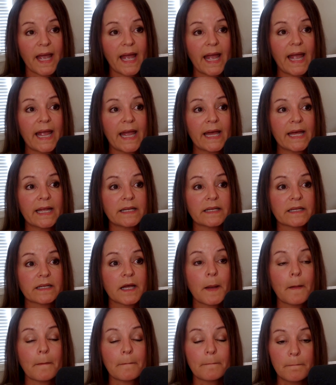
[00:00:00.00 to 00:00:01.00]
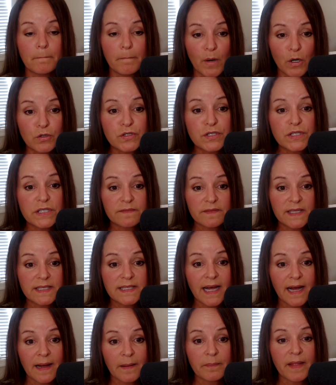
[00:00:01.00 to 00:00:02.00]
And most of the
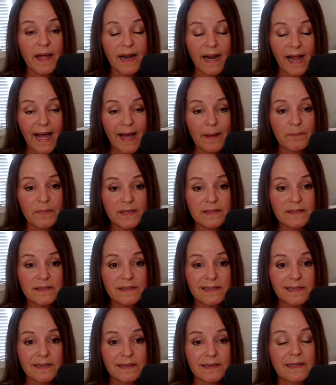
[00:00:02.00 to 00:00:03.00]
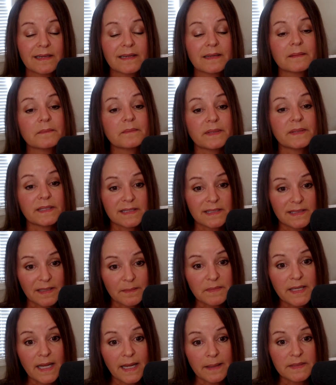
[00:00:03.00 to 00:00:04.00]
time that happens, but
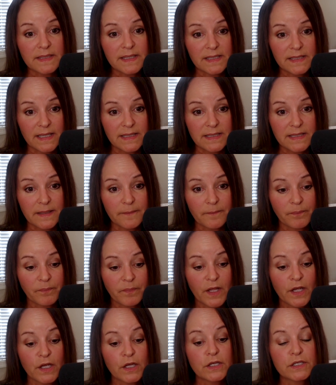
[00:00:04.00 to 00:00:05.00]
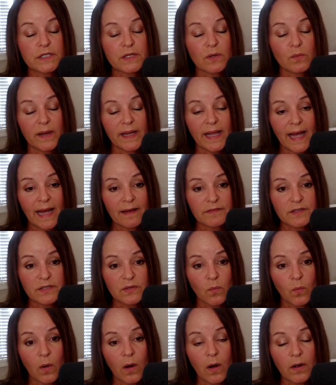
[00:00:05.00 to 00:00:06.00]
sometimes it doesn't. So we have to
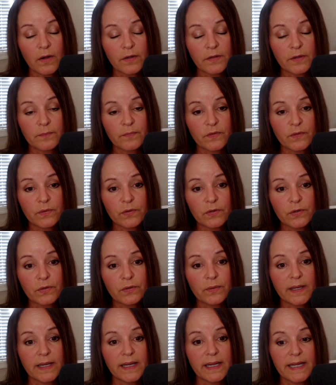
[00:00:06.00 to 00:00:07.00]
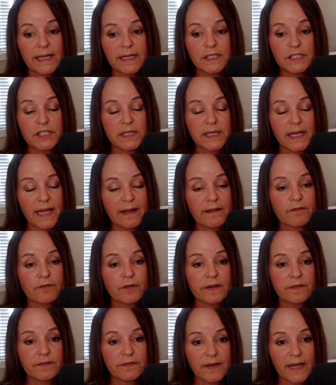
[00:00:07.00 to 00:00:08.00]
walk them through each and
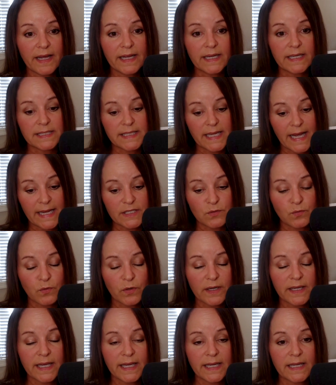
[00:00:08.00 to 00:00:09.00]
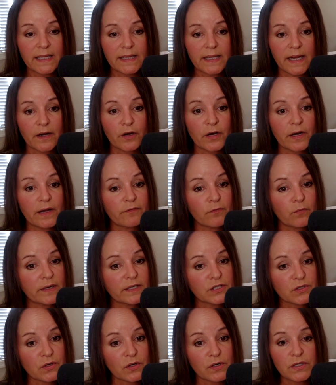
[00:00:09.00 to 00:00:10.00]
every phase as we're getting there. If we
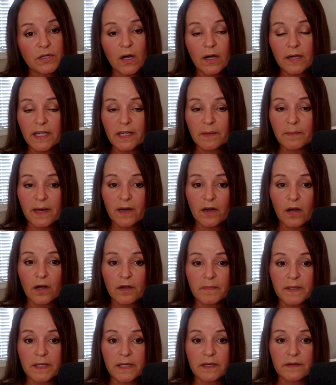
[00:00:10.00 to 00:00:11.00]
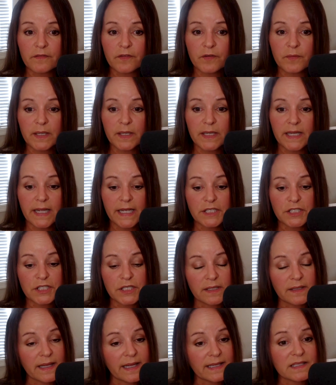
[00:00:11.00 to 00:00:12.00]
start talking about augmentative
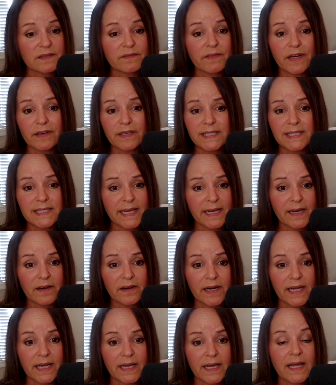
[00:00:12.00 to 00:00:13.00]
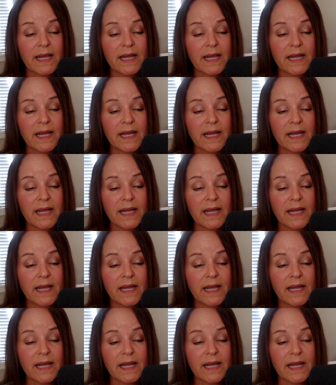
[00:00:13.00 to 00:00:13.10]
communication, that's very scary.